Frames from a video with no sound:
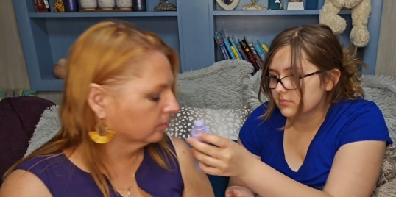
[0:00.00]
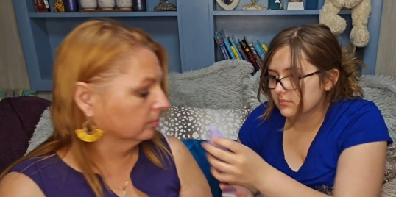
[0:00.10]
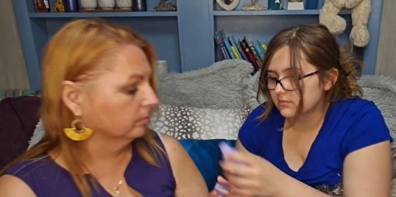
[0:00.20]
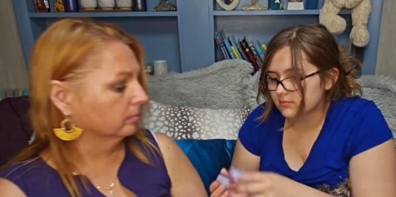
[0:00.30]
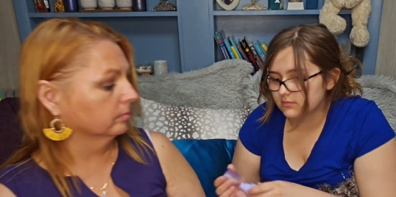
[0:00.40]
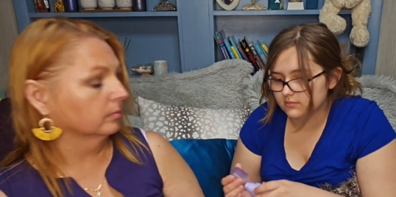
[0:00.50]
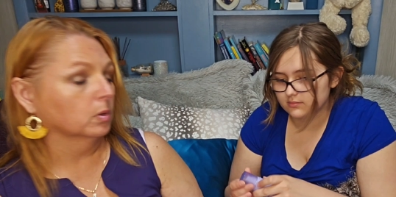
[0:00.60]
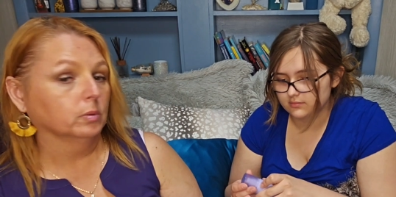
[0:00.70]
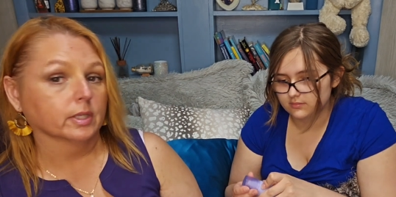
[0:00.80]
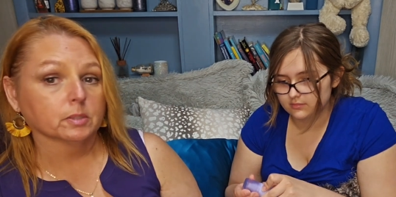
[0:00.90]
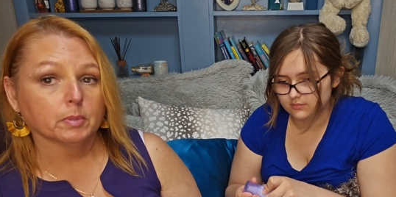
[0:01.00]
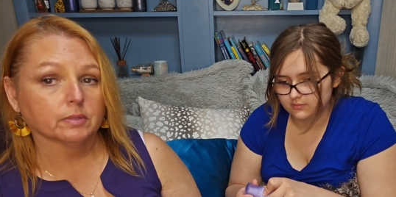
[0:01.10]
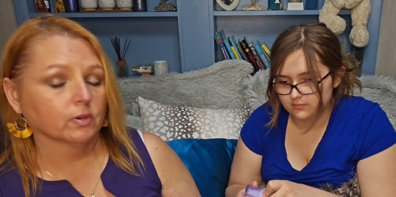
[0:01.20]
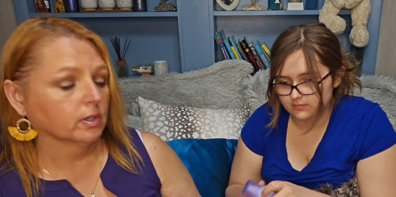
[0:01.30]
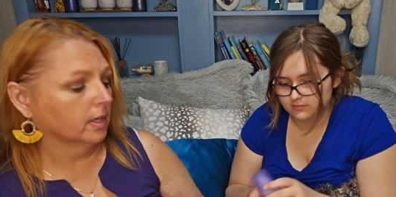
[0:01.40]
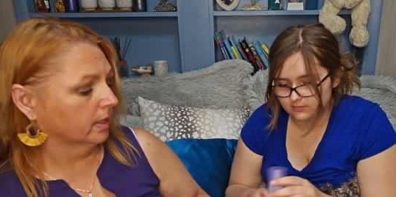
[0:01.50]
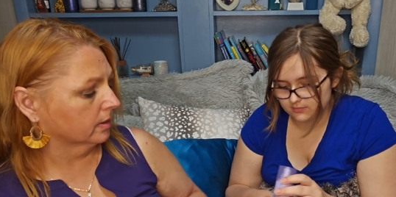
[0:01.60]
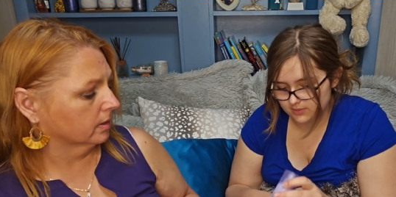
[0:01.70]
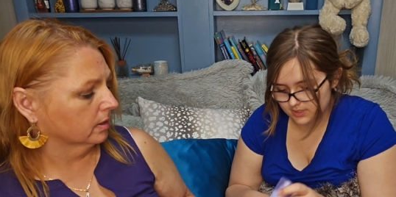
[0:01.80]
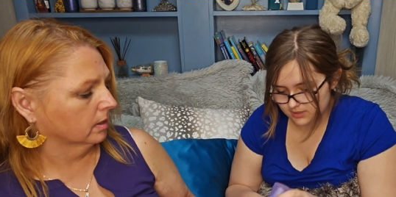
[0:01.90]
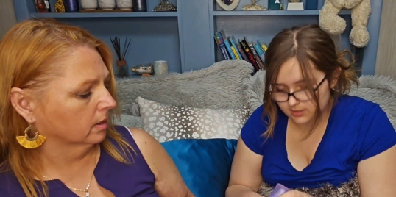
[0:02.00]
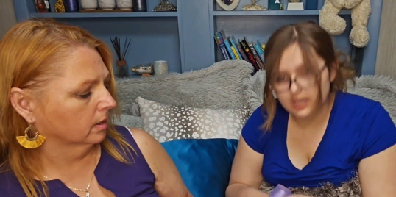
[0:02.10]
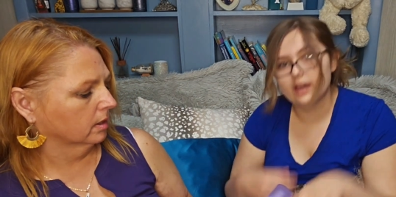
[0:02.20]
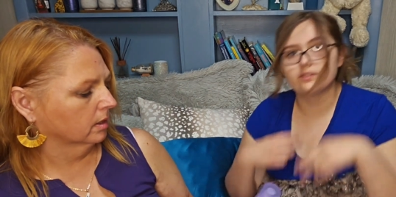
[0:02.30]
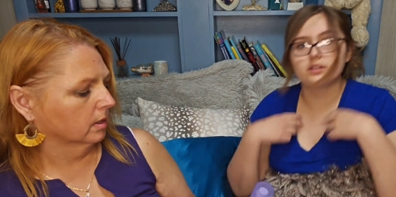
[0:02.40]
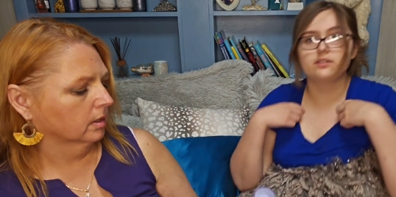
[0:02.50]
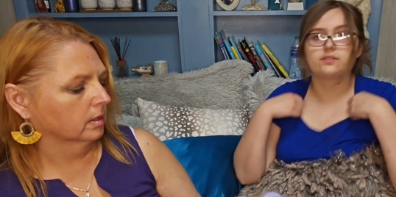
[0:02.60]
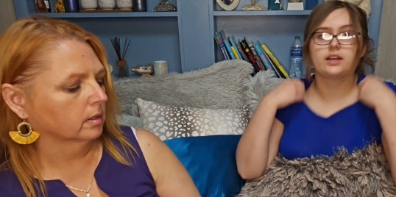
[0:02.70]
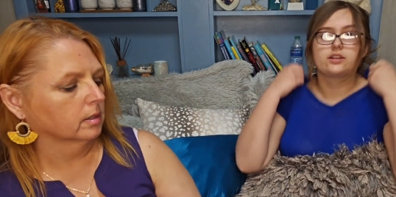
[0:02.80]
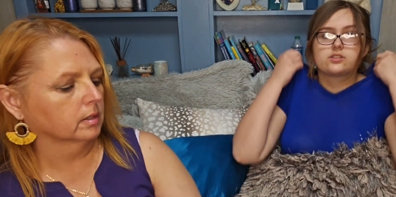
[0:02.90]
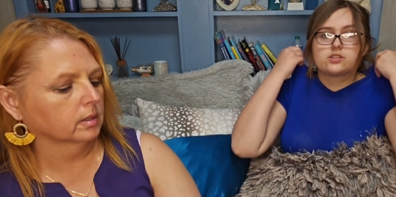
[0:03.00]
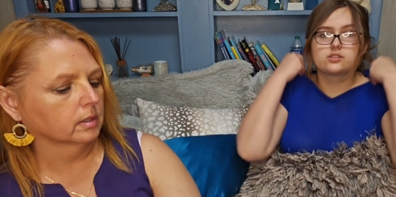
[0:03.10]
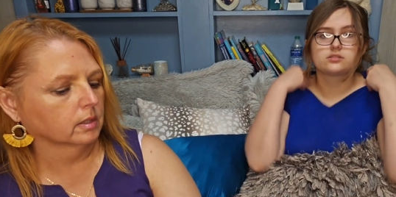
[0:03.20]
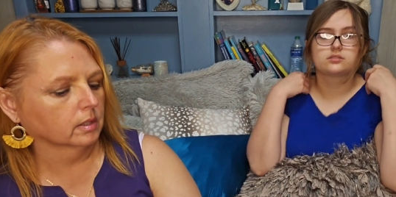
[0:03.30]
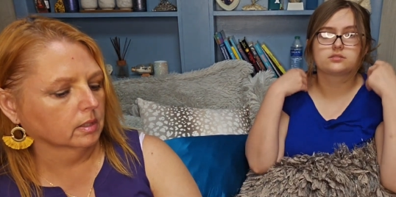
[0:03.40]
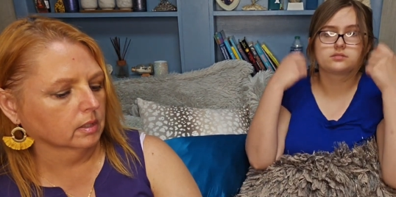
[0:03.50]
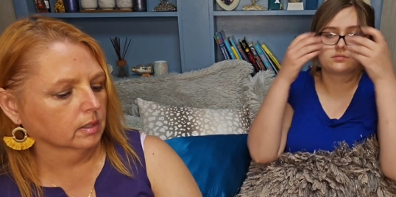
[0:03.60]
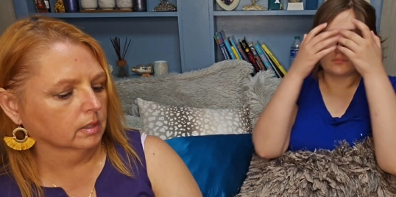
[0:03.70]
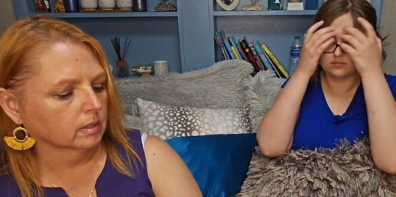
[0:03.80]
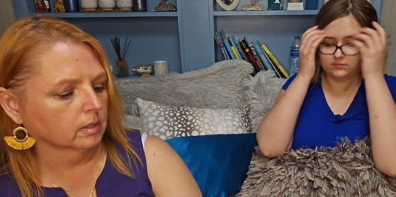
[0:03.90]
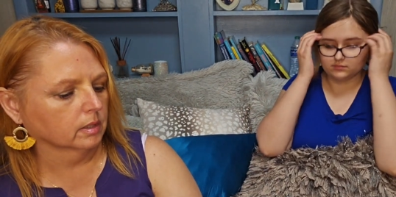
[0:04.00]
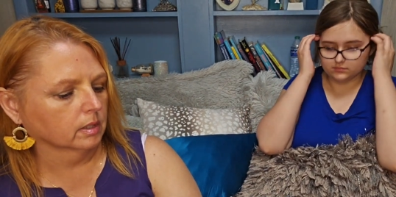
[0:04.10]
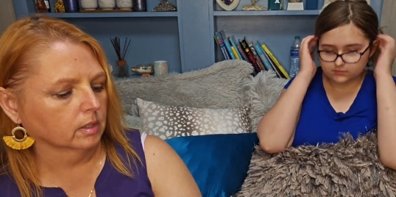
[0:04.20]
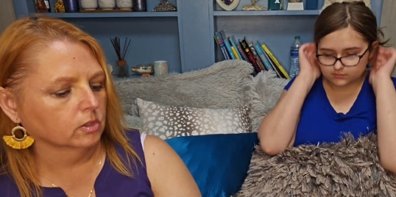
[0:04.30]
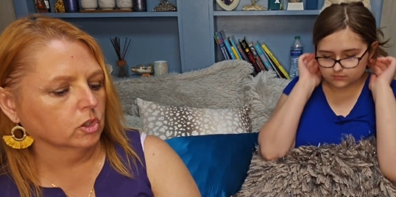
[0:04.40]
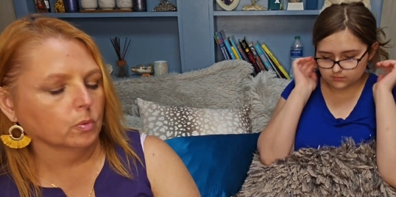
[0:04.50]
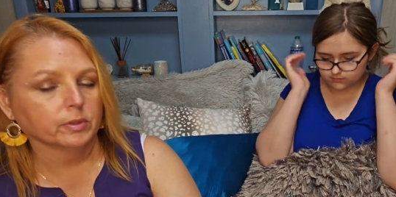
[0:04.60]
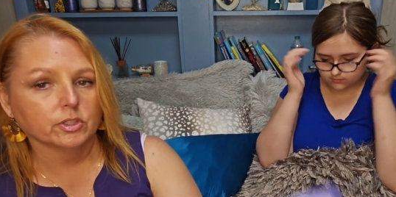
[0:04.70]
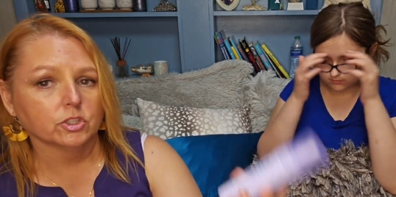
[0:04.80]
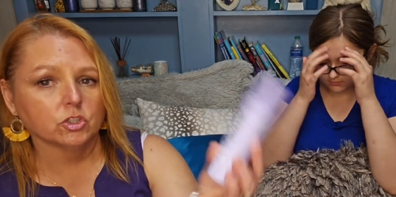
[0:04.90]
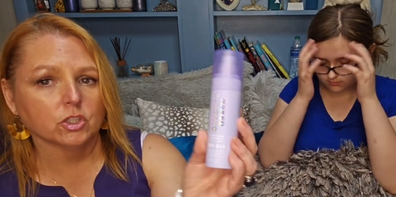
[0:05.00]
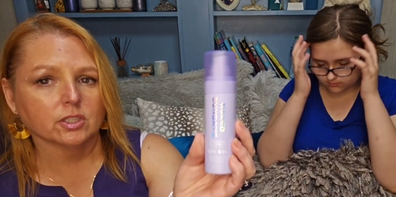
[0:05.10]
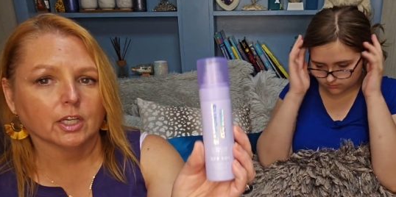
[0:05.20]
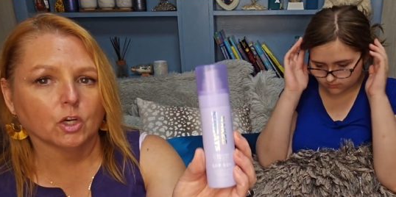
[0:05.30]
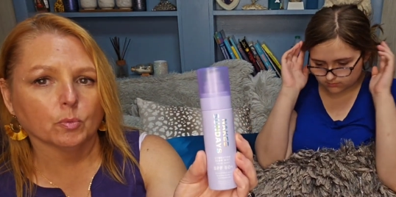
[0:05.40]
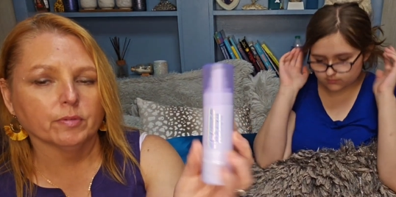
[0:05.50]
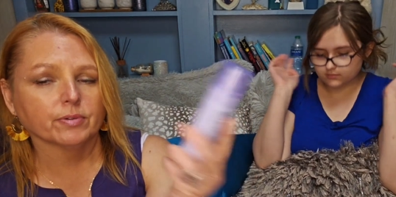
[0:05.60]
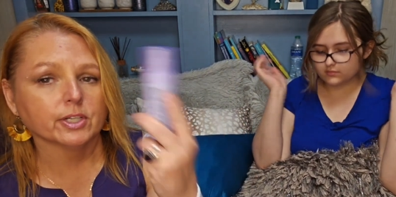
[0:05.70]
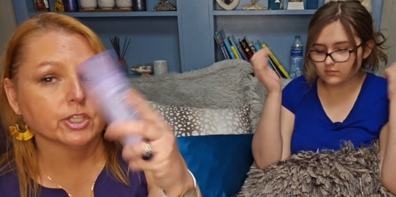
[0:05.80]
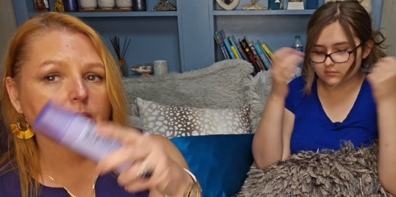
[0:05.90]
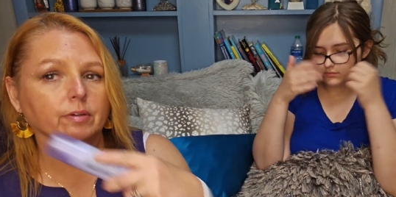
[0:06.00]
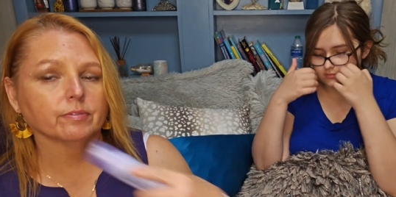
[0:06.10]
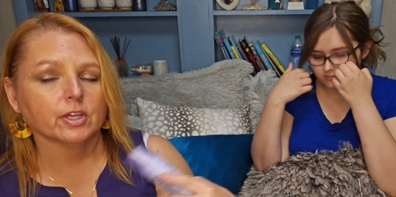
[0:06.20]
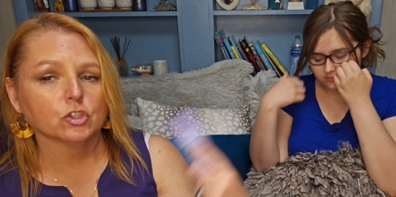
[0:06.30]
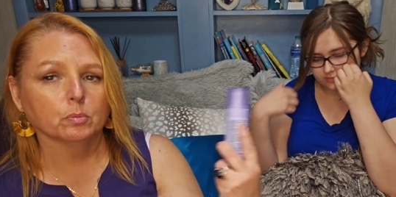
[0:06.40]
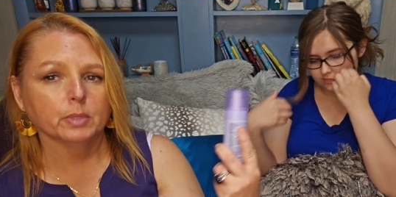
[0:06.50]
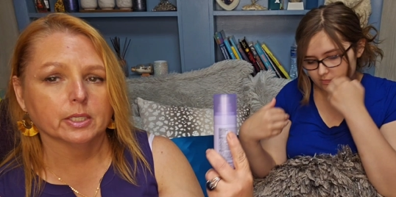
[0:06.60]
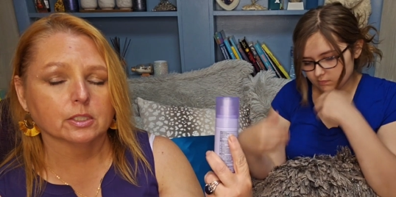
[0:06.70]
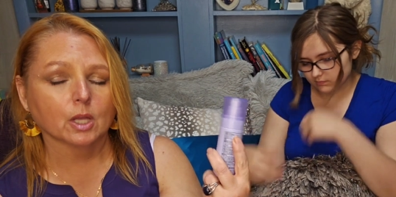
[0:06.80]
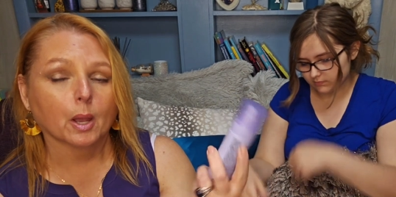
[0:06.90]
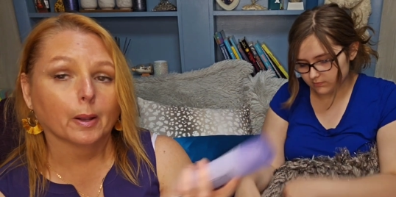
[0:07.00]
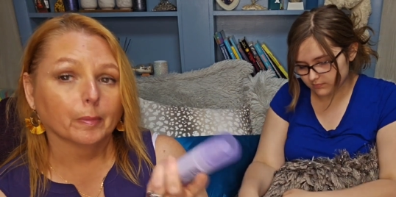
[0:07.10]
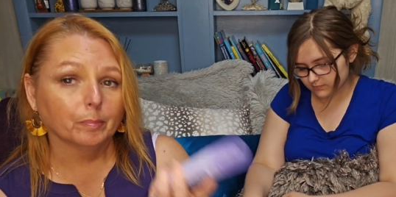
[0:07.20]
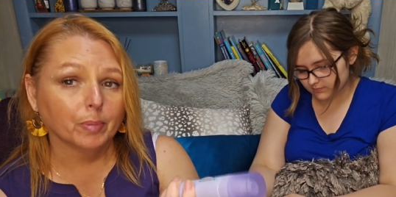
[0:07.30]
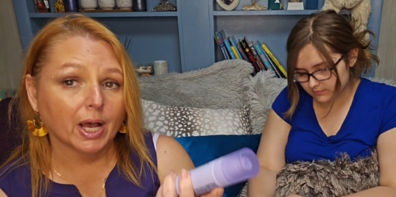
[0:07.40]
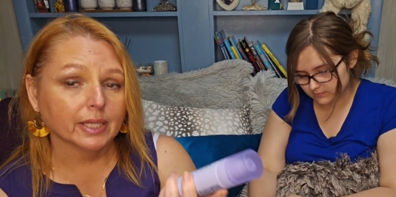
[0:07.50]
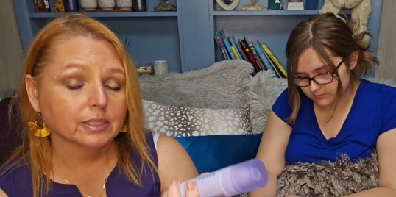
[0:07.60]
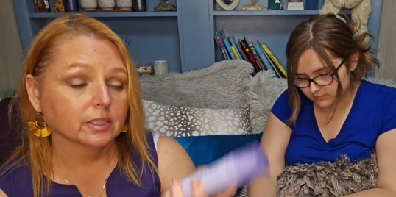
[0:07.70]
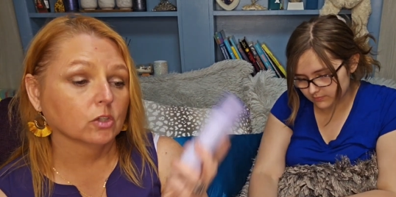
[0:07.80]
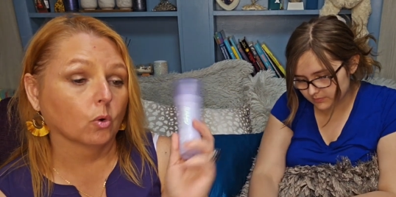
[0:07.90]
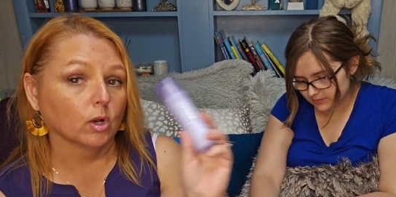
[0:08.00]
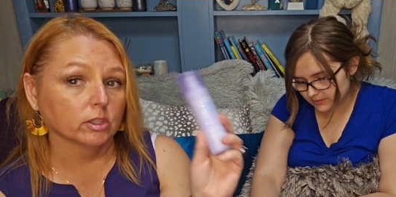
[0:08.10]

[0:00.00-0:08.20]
Speaker 1: Mmm. Ooh, that smells very nice.
Speaker 2: Yeah, very fresh.
Speaker 1: So this is just like a refreshing facial mist but it